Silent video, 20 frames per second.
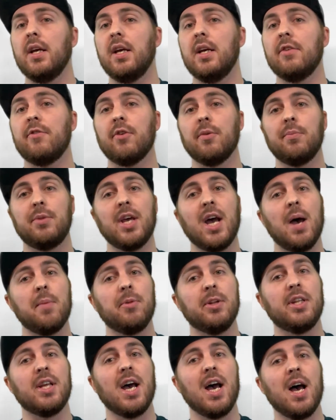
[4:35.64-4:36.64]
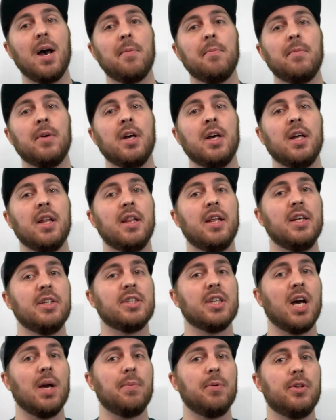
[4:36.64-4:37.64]
from time to time, these
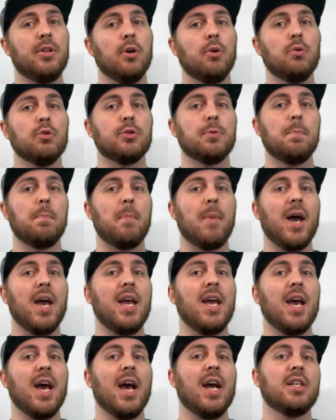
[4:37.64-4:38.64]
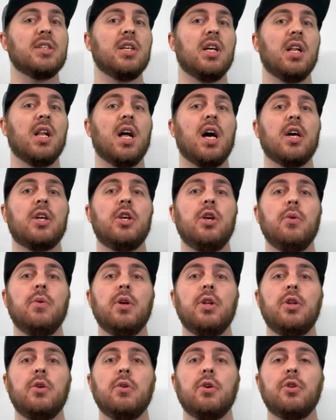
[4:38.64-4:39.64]
type of tools may actually lock you
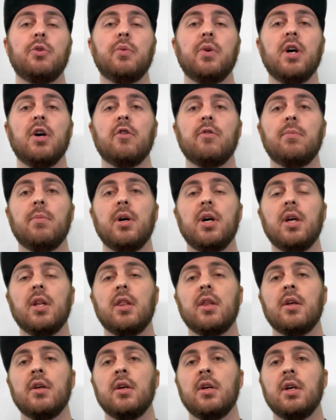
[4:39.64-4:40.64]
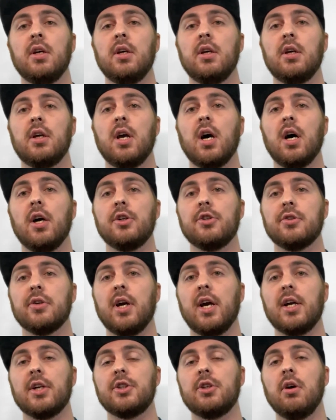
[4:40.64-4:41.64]
into a 12-month
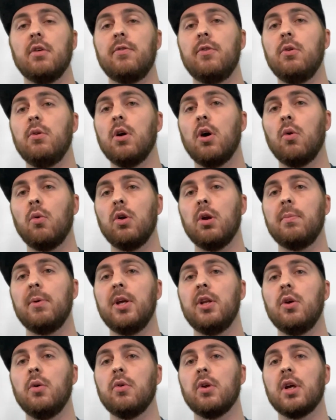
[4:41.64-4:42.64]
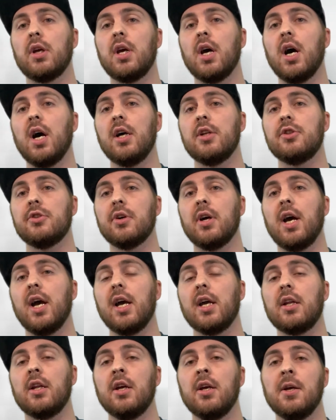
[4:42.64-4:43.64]
contract. So if you don't want to be doing a
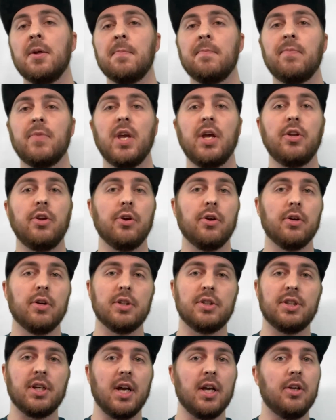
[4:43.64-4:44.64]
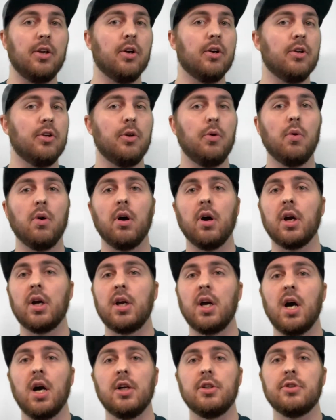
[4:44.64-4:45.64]
contract, and you are a
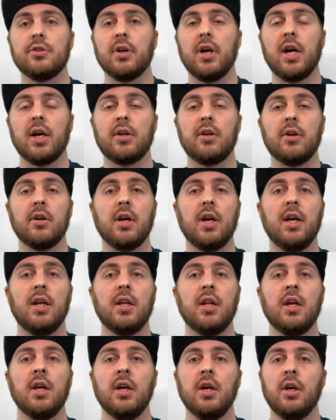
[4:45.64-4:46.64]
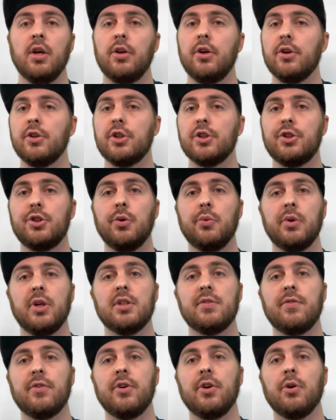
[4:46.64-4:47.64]
contractor and you're just doing this
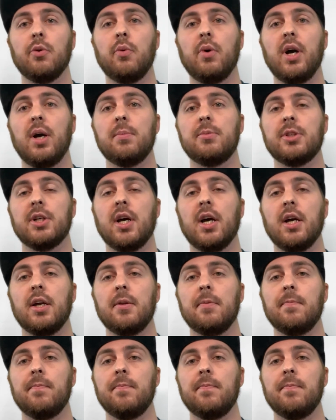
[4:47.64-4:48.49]
for your website,